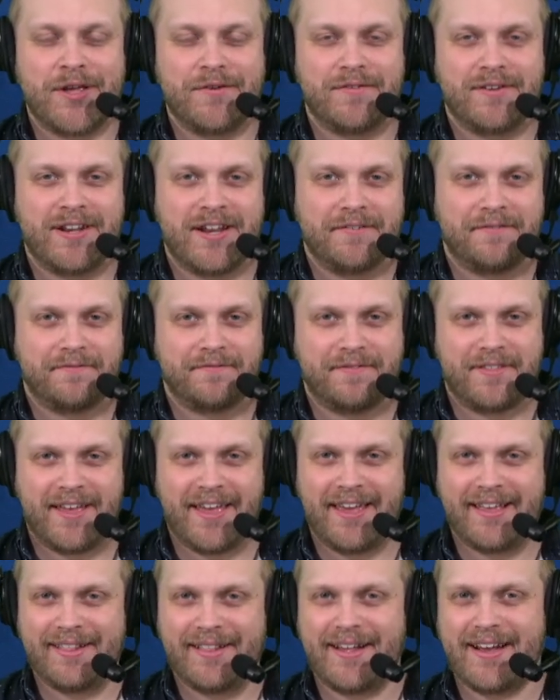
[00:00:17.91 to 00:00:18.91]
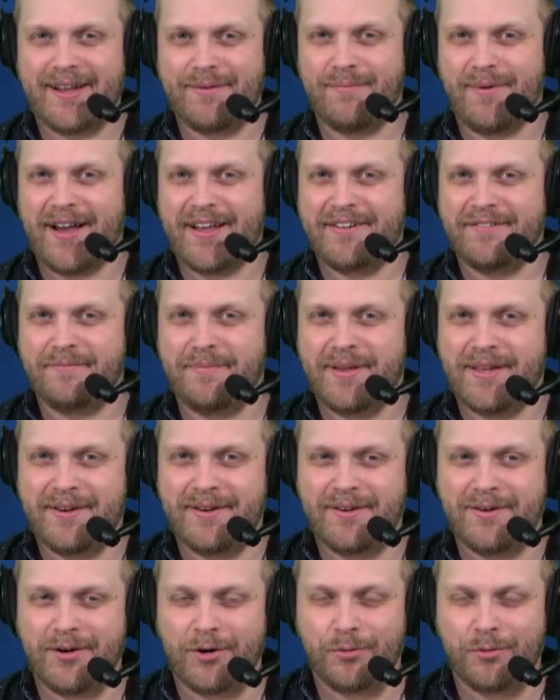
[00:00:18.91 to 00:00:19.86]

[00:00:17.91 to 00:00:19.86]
even if the headline might have been